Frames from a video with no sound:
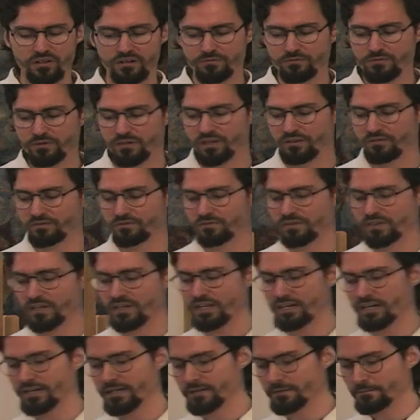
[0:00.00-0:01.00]
of, of
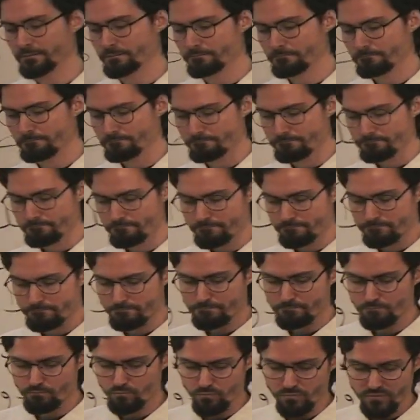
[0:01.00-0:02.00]
uh,
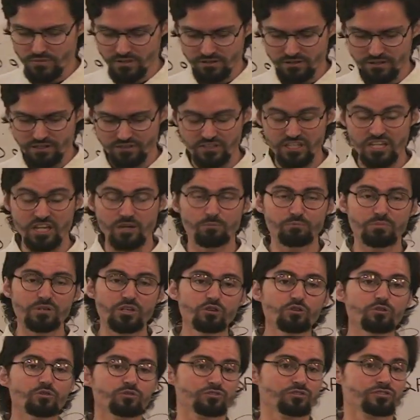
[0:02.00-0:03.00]
the
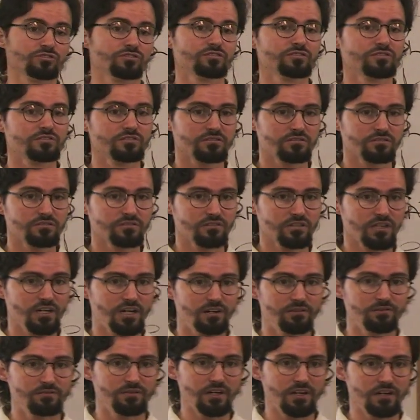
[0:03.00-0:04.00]
abuse
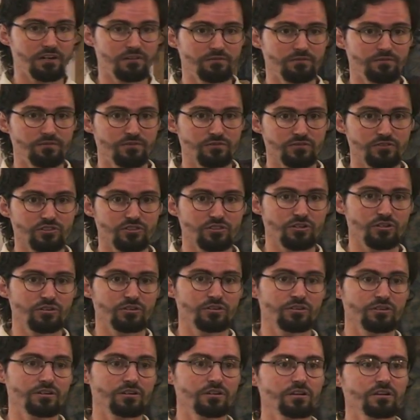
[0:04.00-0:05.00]
of, of
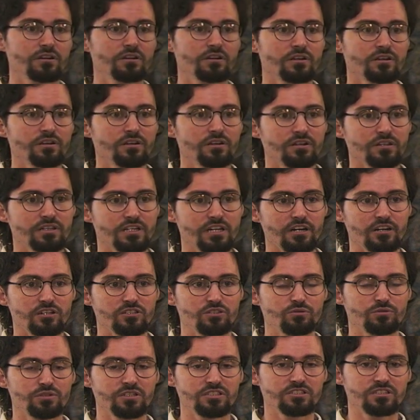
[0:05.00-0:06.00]
certain
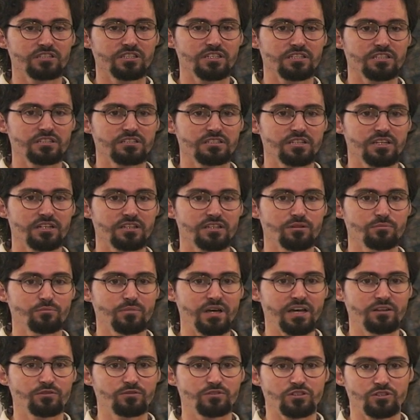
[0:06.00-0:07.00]
characteristics that
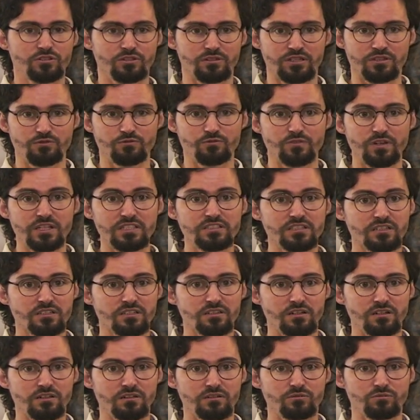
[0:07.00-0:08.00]
demand, certainly
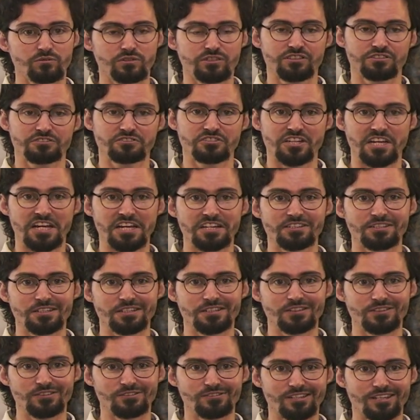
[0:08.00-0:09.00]
physical, which is changing
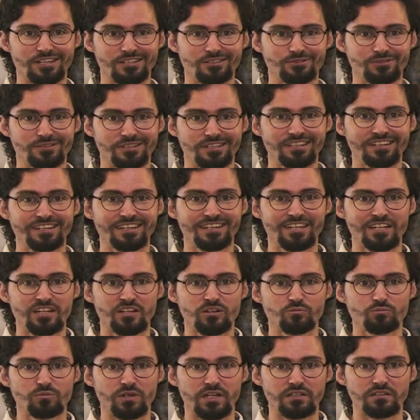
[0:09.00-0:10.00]
in this country,
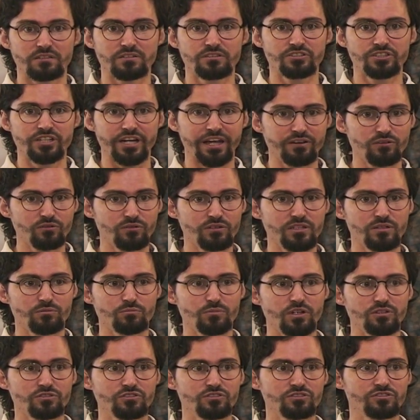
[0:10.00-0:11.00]
but generally in
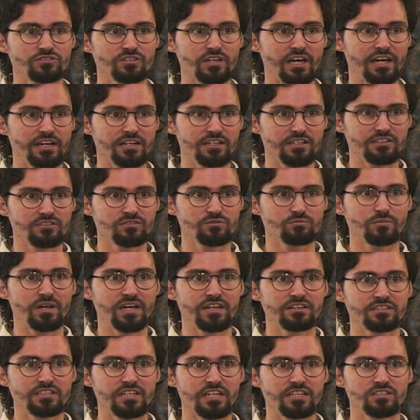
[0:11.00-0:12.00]
most societies,
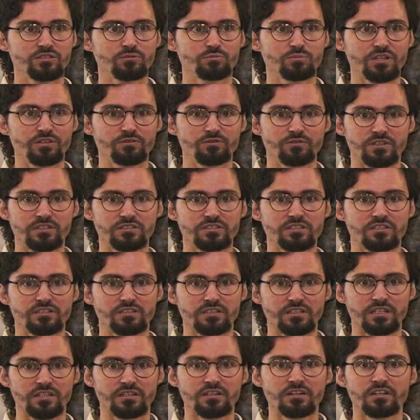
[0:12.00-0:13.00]
men tend to be
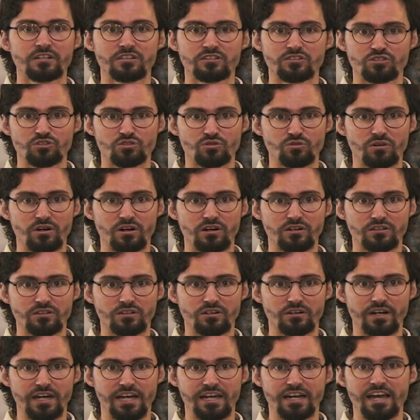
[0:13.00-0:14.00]
physically
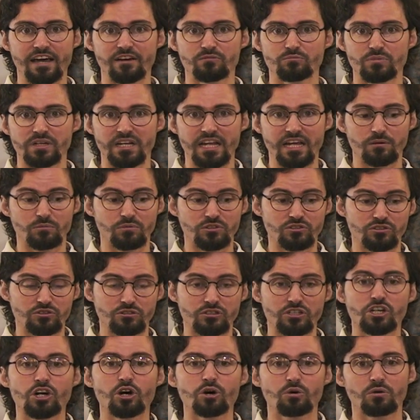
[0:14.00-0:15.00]
stronger and have been able to
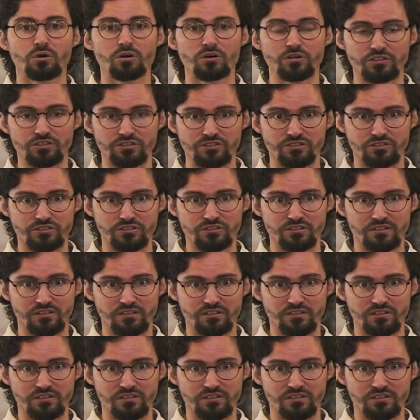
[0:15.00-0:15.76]
coerce